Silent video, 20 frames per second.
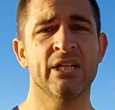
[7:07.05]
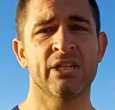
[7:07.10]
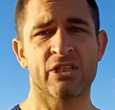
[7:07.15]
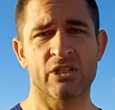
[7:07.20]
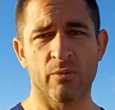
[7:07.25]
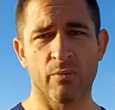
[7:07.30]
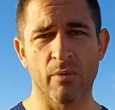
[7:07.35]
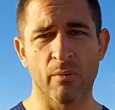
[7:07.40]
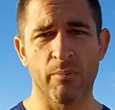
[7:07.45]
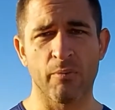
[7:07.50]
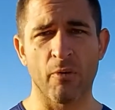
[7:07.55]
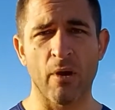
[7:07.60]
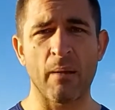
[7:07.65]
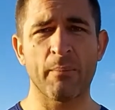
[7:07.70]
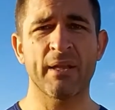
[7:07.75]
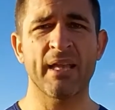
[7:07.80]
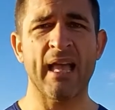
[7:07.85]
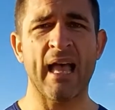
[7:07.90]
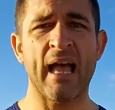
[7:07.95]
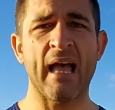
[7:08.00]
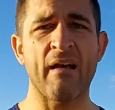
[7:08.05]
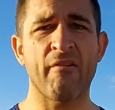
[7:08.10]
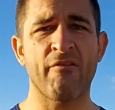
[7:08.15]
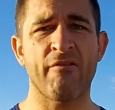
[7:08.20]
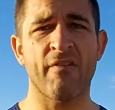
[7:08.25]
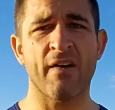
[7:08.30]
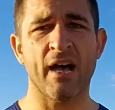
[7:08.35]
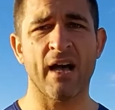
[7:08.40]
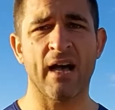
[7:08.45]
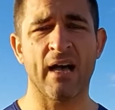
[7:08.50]
So we'll probably
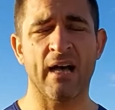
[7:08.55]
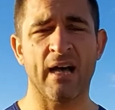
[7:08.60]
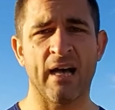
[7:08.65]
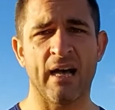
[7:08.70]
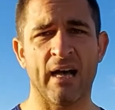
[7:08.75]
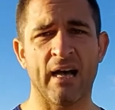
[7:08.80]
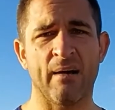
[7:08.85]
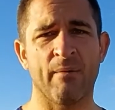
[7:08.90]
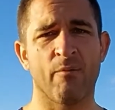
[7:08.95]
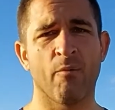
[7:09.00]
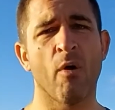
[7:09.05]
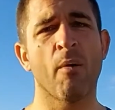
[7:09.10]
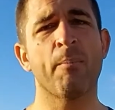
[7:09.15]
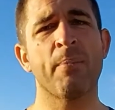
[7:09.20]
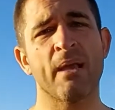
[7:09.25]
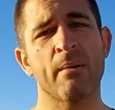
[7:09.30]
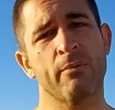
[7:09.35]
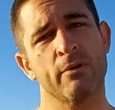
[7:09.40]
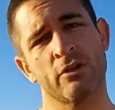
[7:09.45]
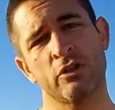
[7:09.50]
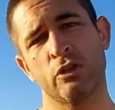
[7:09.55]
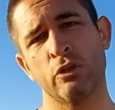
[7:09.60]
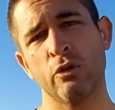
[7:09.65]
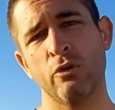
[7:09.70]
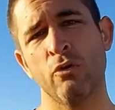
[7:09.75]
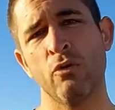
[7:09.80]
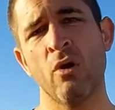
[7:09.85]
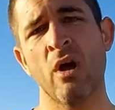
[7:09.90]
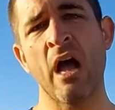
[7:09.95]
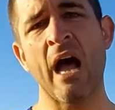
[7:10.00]
won't be able
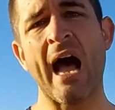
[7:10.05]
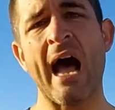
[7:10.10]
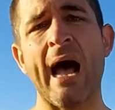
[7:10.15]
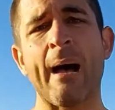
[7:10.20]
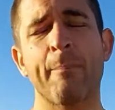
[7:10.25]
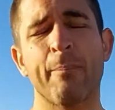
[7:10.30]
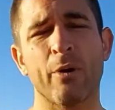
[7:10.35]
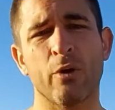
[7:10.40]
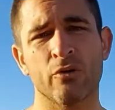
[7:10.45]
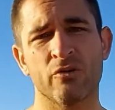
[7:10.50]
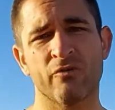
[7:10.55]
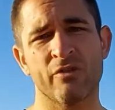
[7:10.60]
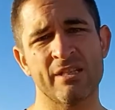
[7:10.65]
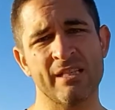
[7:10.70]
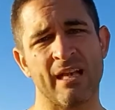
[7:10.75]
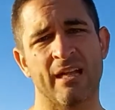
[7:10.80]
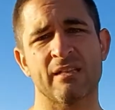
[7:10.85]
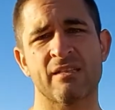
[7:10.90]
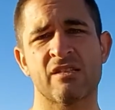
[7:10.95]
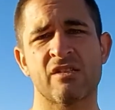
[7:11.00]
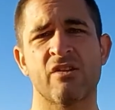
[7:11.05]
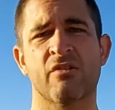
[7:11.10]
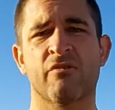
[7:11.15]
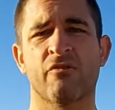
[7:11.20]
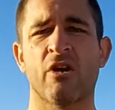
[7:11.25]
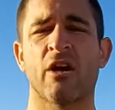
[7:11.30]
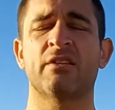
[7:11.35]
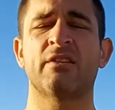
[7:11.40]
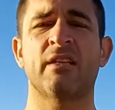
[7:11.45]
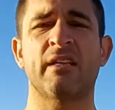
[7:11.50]
to upload results
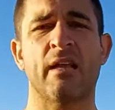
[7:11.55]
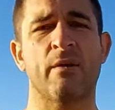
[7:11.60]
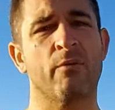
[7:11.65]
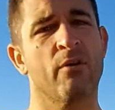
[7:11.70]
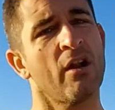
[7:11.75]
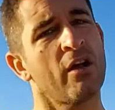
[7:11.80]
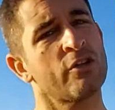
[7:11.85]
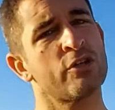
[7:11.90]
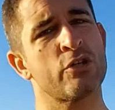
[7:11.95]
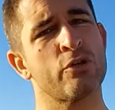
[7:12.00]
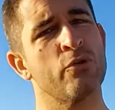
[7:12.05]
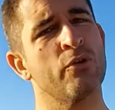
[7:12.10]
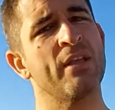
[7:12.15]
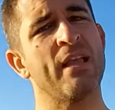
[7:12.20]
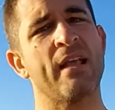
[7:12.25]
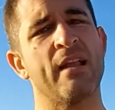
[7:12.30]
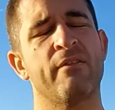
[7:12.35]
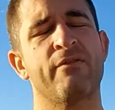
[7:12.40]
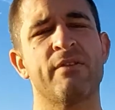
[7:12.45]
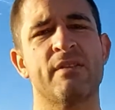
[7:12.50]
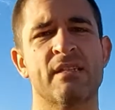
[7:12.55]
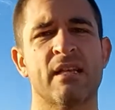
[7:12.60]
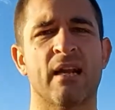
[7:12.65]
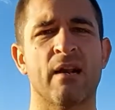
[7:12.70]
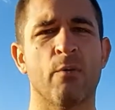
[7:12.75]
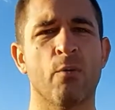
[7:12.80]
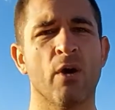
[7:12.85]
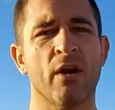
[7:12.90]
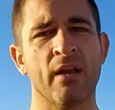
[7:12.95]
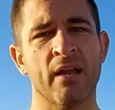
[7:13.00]
throughout the day. We're not sure yet if it's
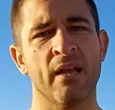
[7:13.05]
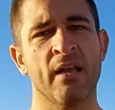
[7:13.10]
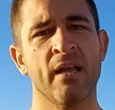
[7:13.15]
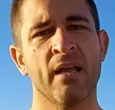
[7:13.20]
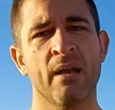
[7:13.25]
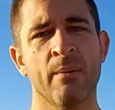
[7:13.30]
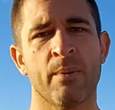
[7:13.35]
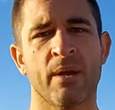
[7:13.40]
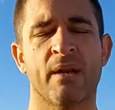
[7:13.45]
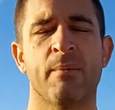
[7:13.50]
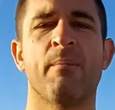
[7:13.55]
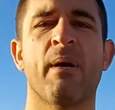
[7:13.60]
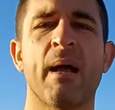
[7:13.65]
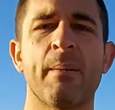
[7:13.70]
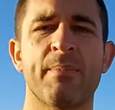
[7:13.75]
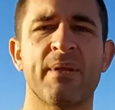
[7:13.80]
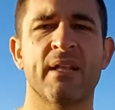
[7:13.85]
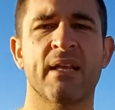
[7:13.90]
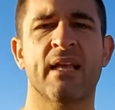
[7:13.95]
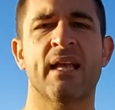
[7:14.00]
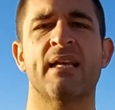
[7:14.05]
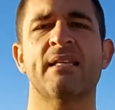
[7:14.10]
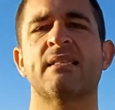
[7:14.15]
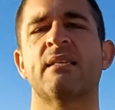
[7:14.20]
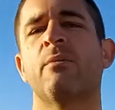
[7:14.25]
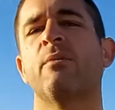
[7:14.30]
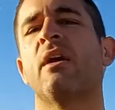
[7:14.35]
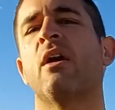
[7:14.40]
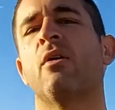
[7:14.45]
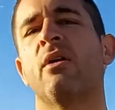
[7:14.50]
gonna work, but it might be the case
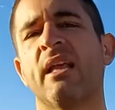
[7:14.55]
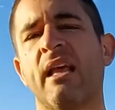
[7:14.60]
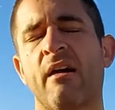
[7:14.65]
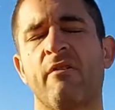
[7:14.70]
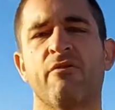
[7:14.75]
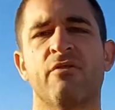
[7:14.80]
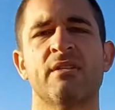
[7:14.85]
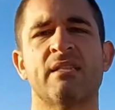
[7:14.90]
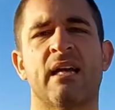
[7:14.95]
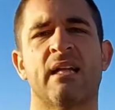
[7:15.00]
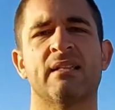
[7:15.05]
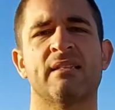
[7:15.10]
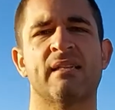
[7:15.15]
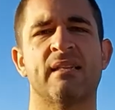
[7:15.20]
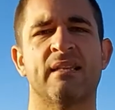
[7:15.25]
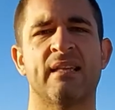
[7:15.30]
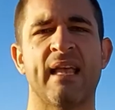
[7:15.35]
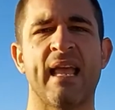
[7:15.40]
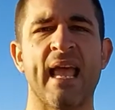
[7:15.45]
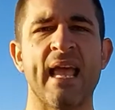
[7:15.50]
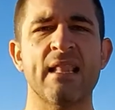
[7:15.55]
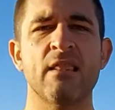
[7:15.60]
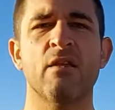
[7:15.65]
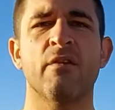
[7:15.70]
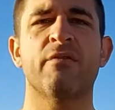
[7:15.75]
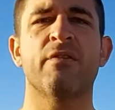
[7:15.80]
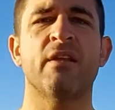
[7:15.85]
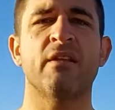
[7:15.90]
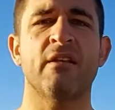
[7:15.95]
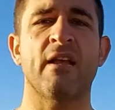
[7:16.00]
that we only have results at the end
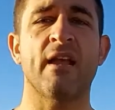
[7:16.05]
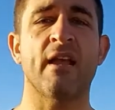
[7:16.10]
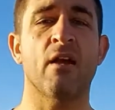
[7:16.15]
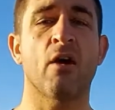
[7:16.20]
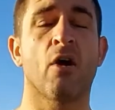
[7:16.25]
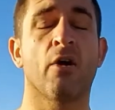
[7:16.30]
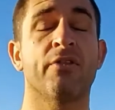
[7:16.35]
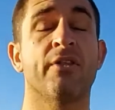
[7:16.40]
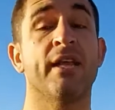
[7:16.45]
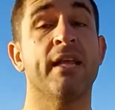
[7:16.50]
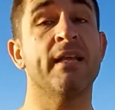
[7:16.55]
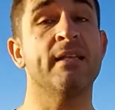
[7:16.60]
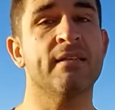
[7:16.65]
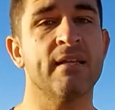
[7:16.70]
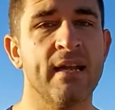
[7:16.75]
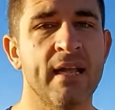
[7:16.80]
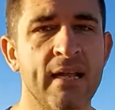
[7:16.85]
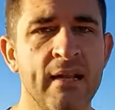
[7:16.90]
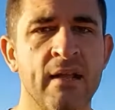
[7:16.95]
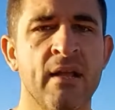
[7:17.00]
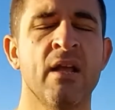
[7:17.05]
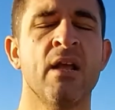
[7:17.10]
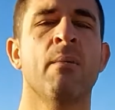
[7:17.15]
of the day on the internet.